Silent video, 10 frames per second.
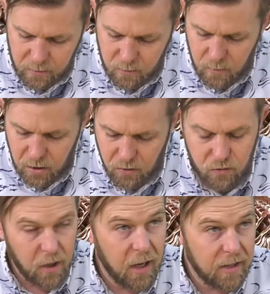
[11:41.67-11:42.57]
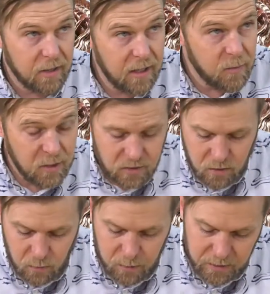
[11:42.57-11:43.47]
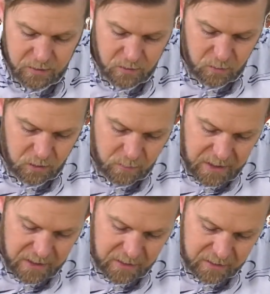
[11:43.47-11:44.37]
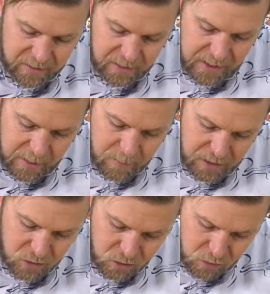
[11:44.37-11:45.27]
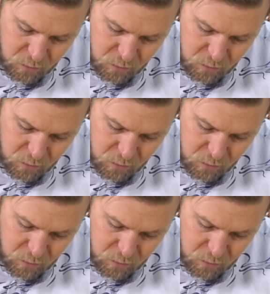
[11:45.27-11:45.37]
We don't draw in clay, we sculpt it. So when you're making this line, make sure you